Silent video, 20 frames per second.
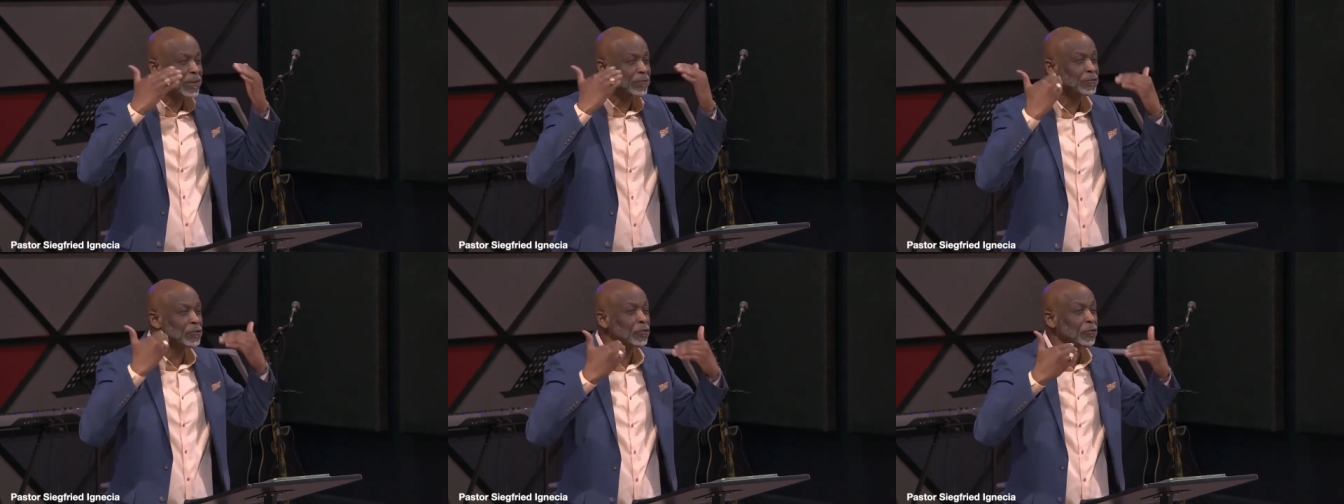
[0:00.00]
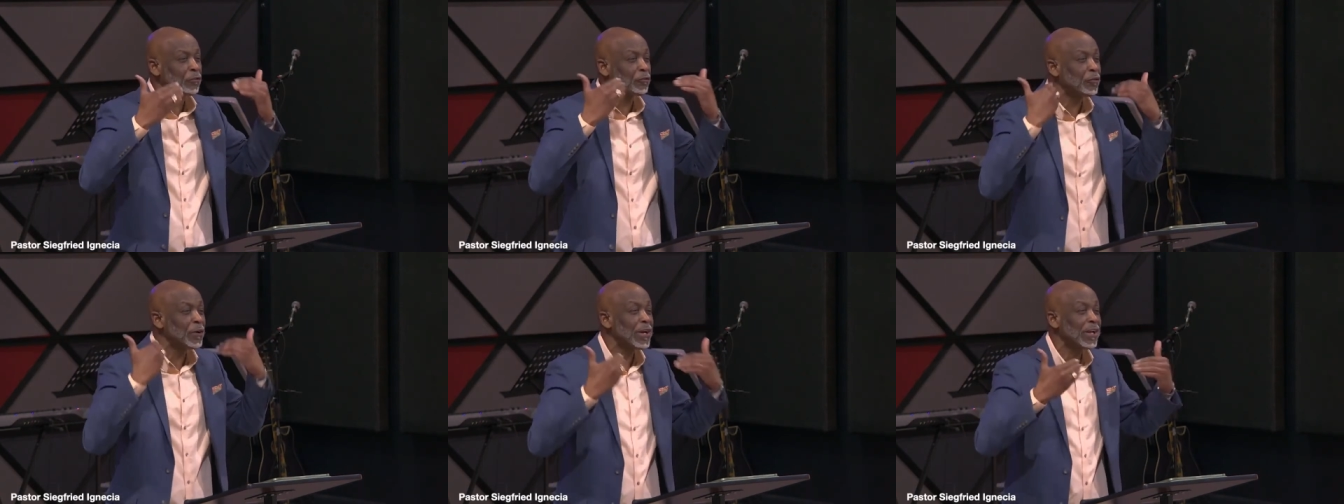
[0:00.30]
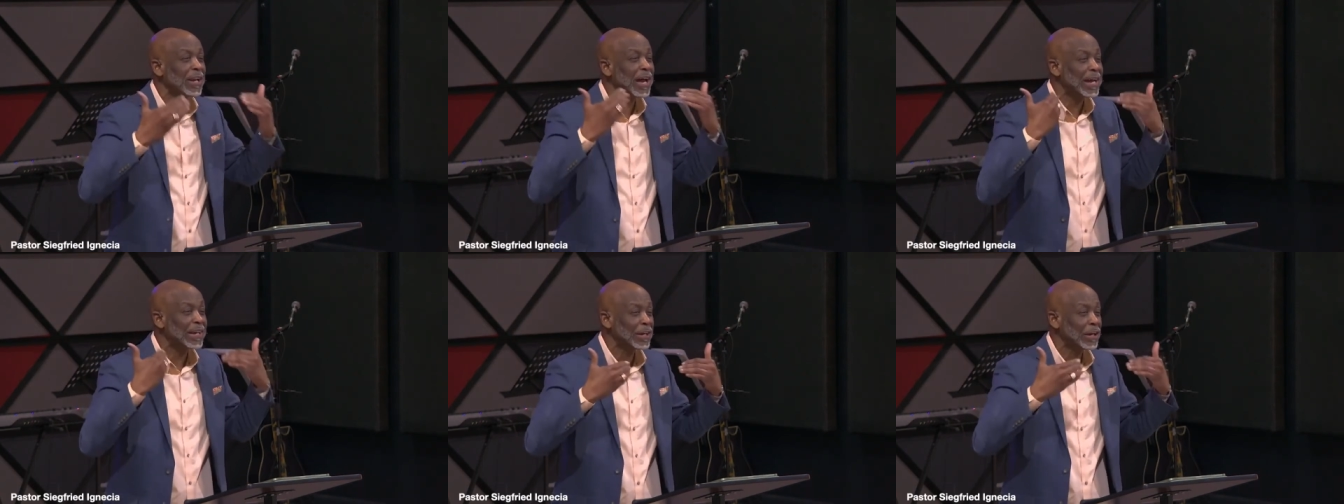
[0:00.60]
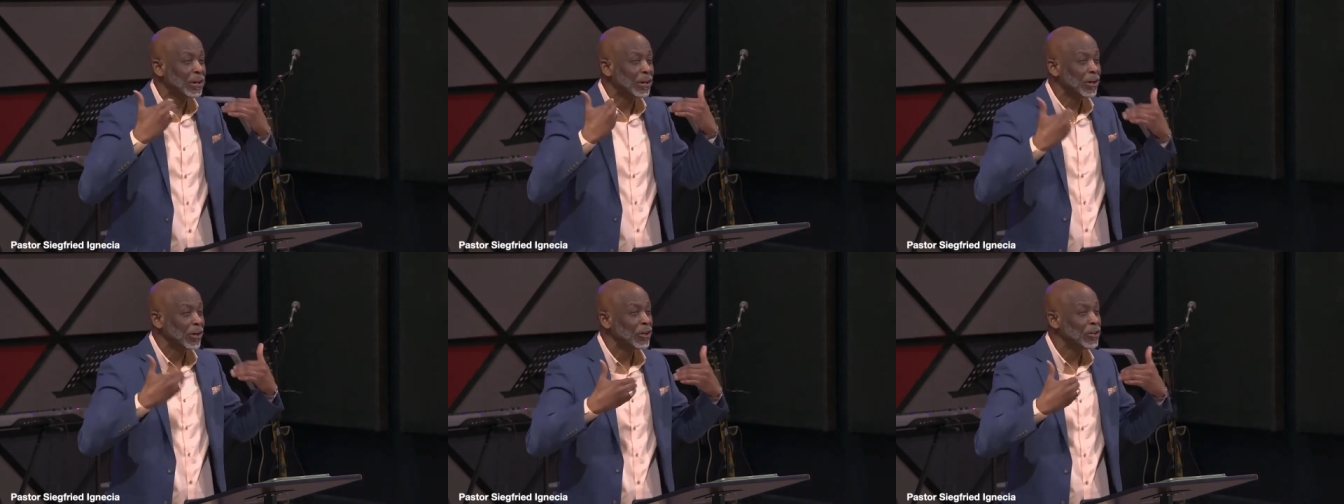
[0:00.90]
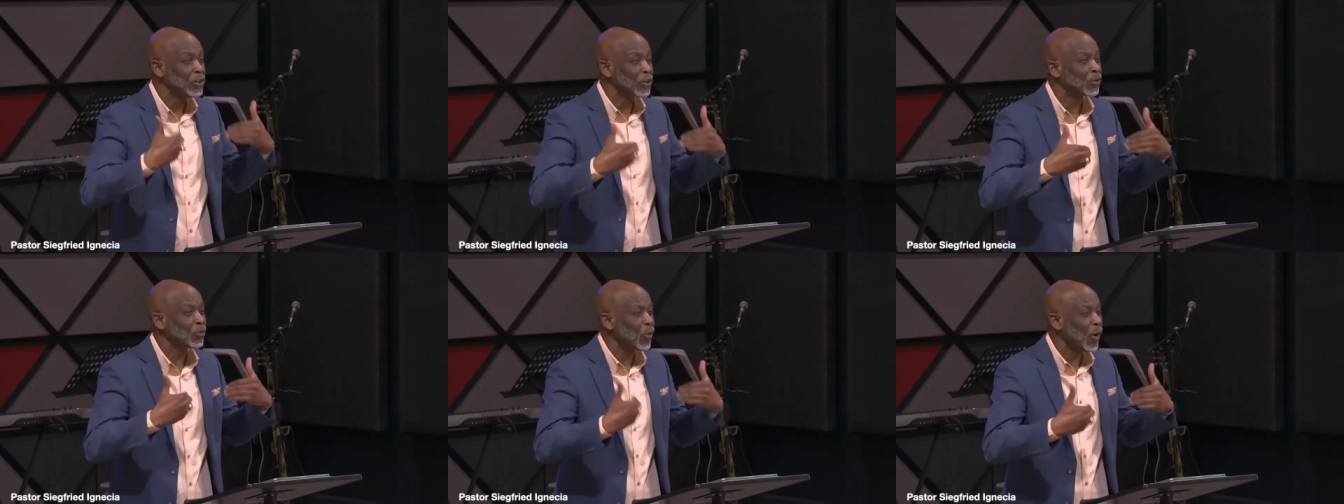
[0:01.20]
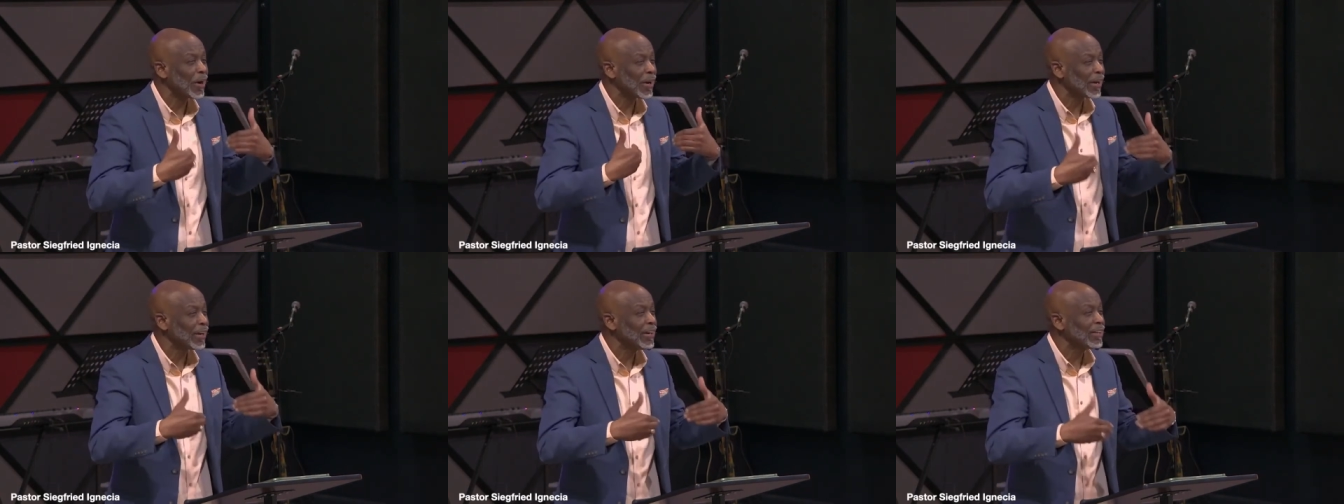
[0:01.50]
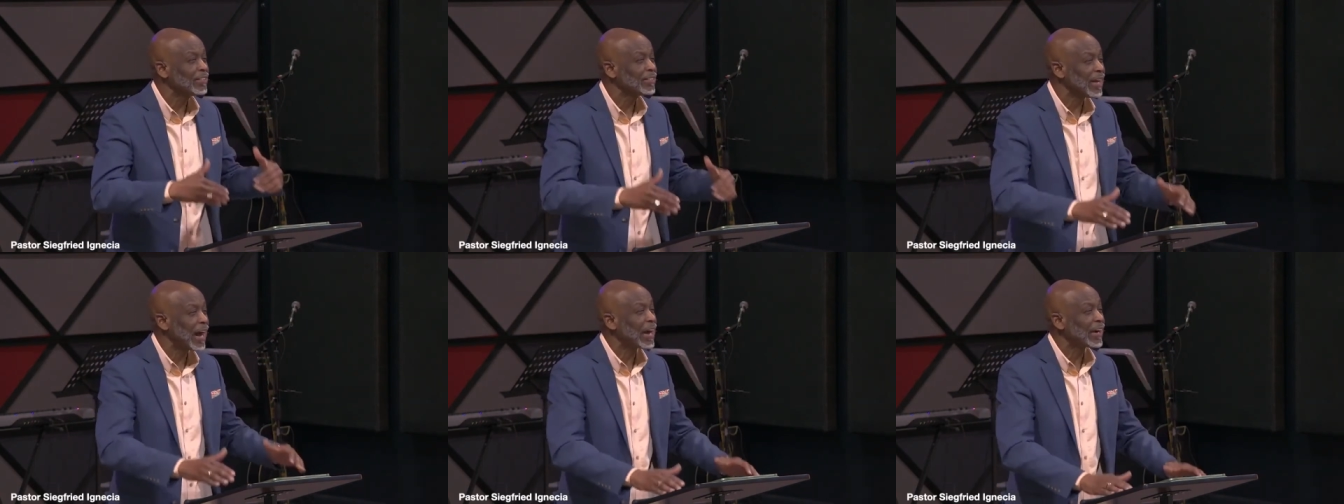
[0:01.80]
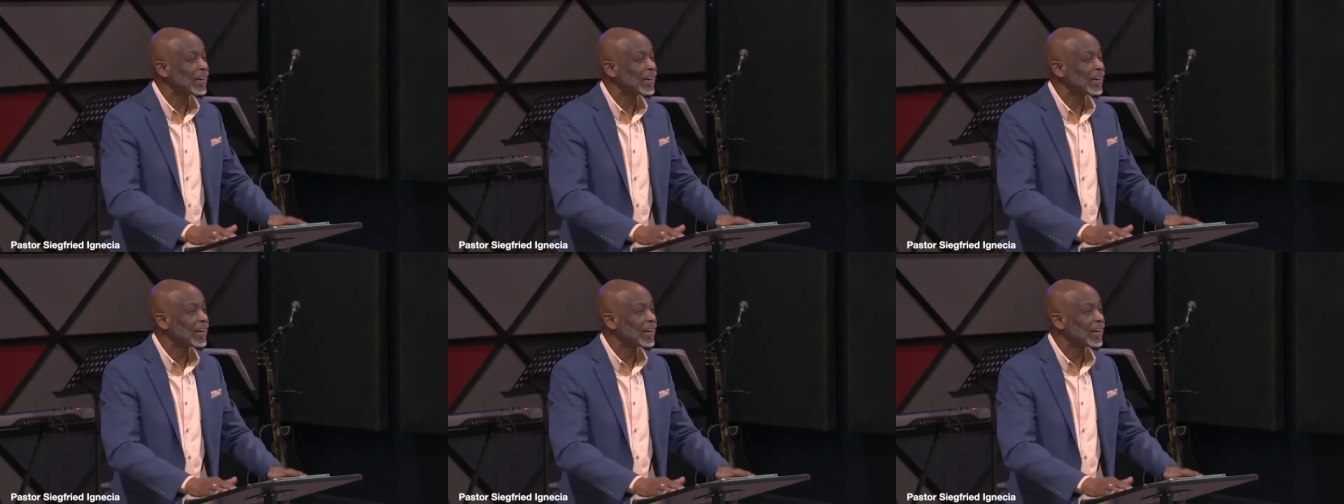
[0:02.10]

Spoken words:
if you feel like you're walking in